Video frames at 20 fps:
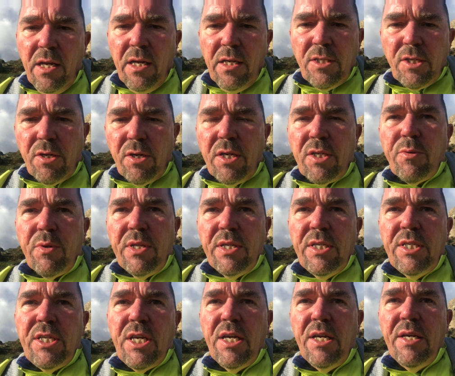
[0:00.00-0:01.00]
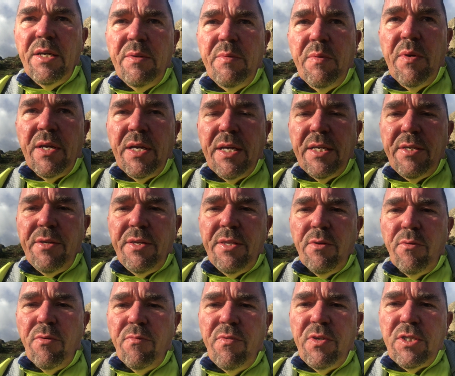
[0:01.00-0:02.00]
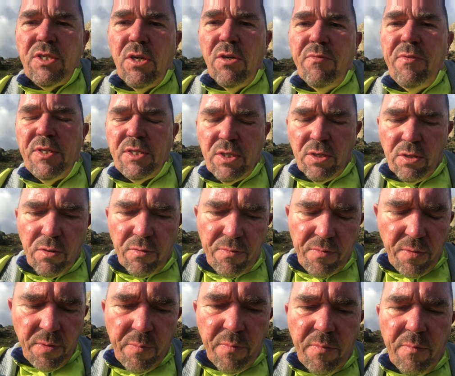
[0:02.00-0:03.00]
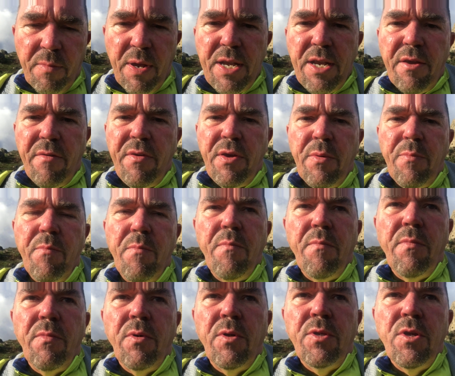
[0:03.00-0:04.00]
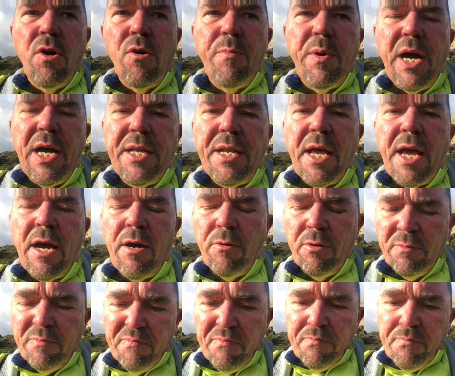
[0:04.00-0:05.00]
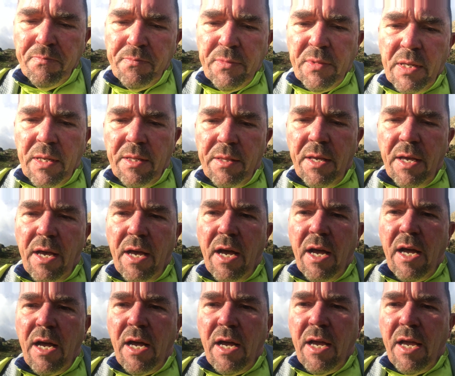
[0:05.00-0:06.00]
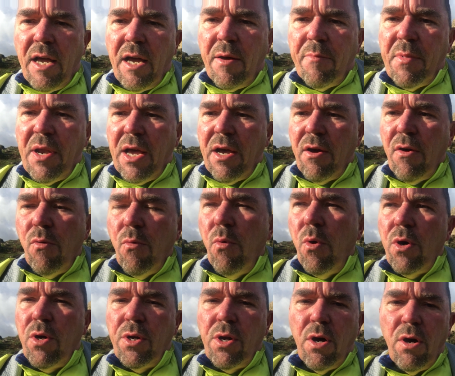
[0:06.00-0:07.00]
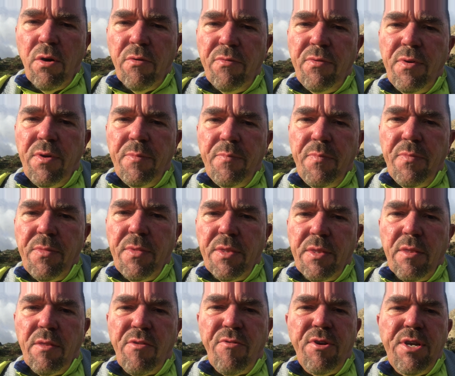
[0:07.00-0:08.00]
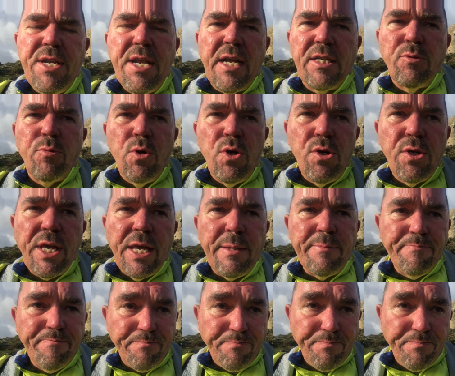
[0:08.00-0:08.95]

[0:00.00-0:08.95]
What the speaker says: So as well as doing the Run for Sophie stuff, many of you will know by now that I am now one of 3 dads walking.